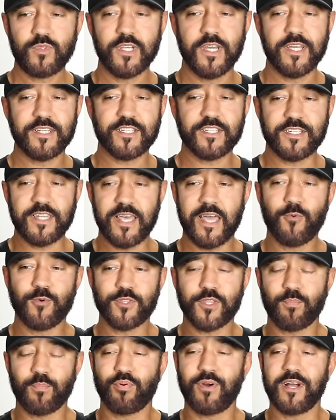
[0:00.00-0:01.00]
And today,
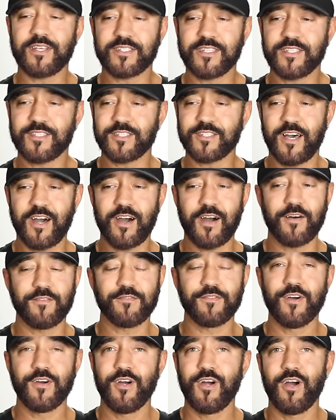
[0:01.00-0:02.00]
with the presence
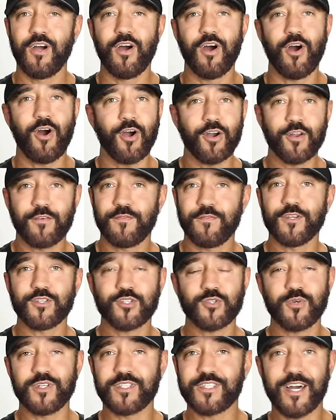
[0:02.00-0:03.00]
of
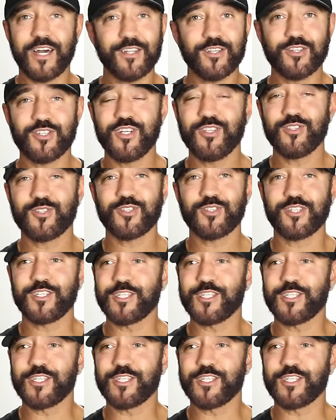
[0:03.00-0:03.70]
artificial intelligence,